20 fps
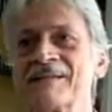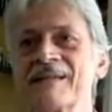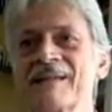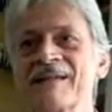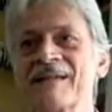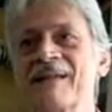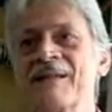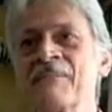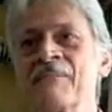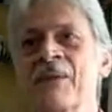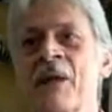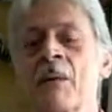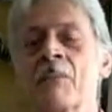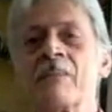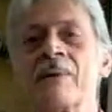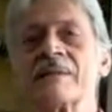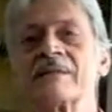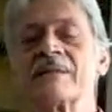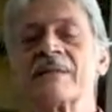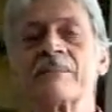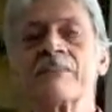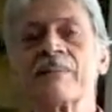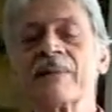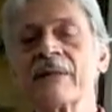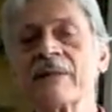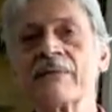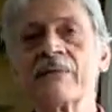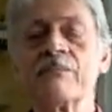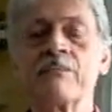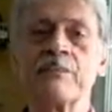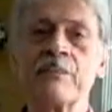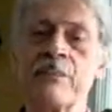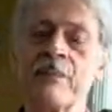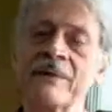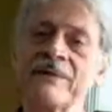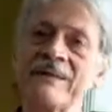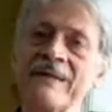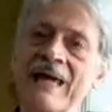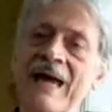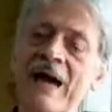See?
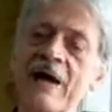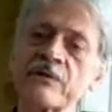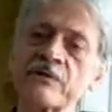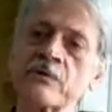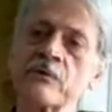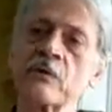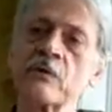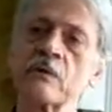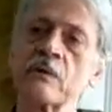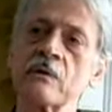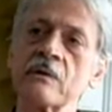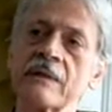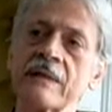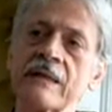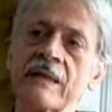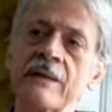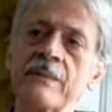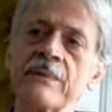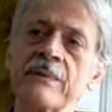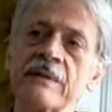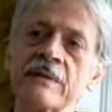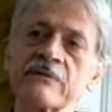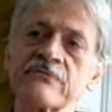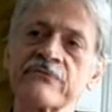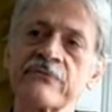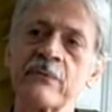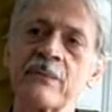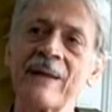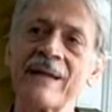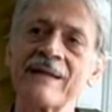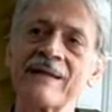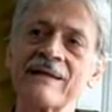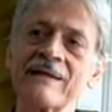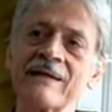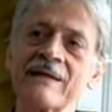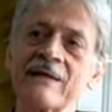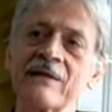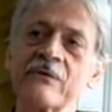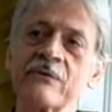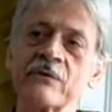But the actual impetus for making
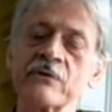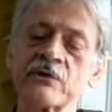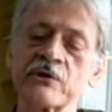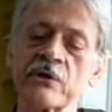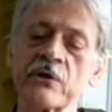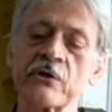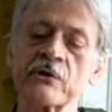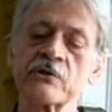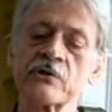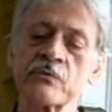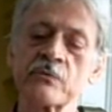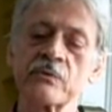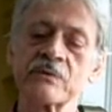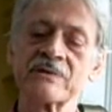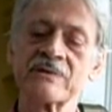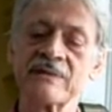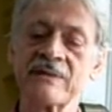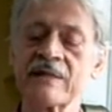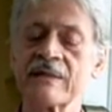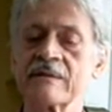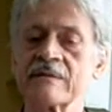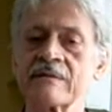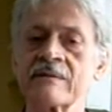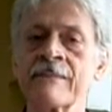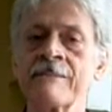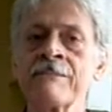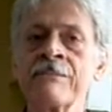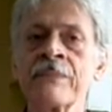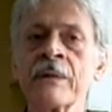it into a church was this.